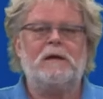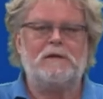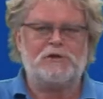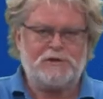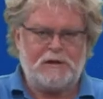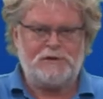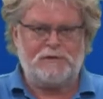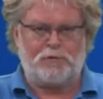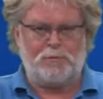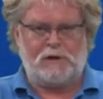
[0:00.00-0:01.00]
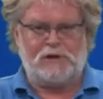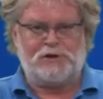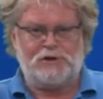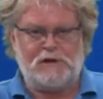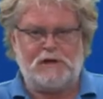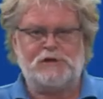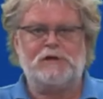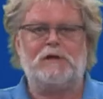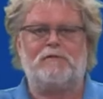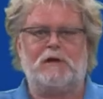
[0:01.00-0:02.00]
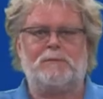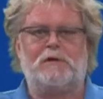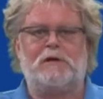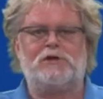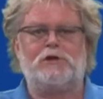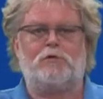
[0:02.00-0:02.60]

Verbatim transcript: In the strategy formulation stage, he developed his